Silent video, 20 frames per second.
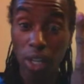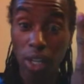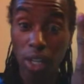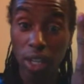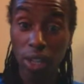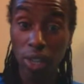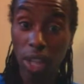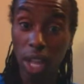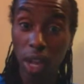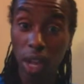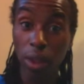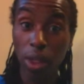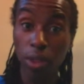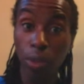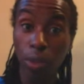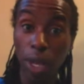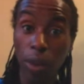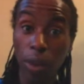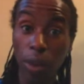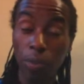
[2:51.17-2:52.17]
Do that with
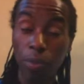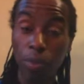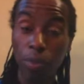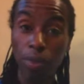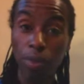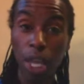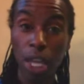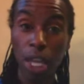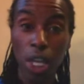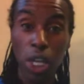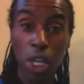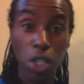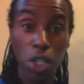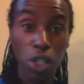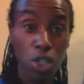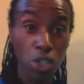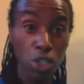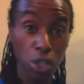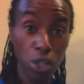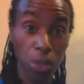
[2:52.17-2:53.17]
me.
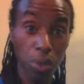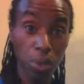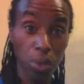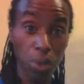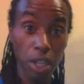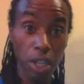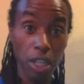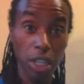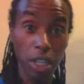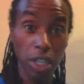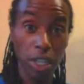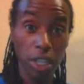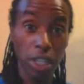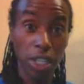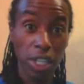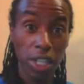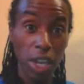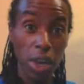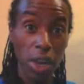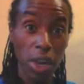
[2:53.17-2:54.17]
2
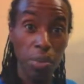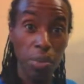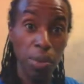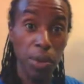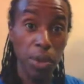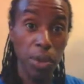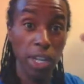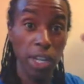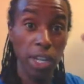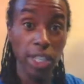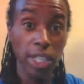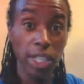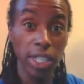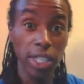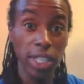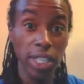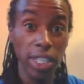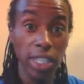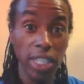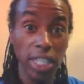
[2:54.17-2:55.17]
words put
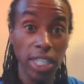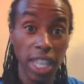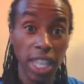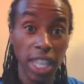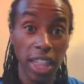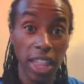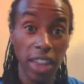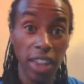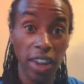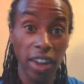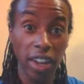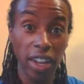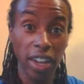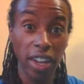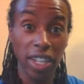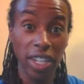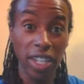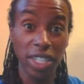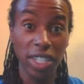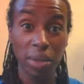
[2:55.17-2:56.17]
together
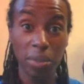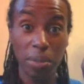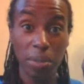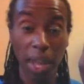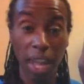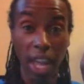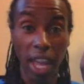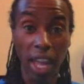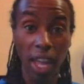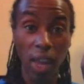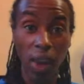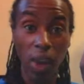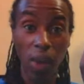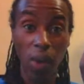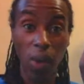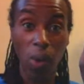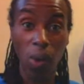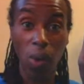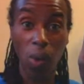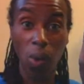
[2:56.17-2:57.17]
to make
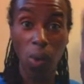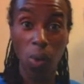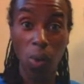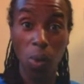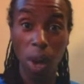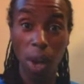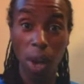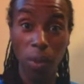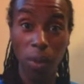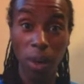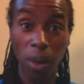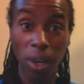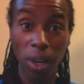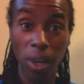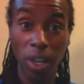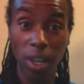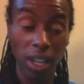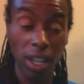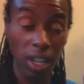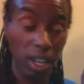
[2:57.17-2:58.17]
one
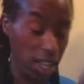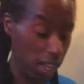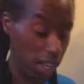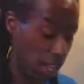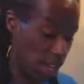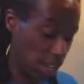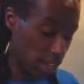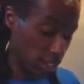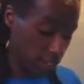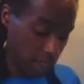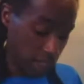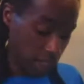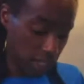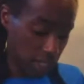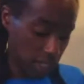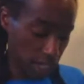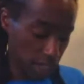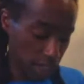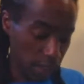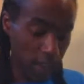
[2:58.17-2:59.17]
word. So let's
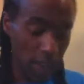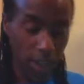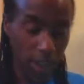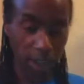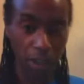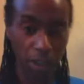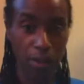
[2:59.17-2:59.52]
take a look.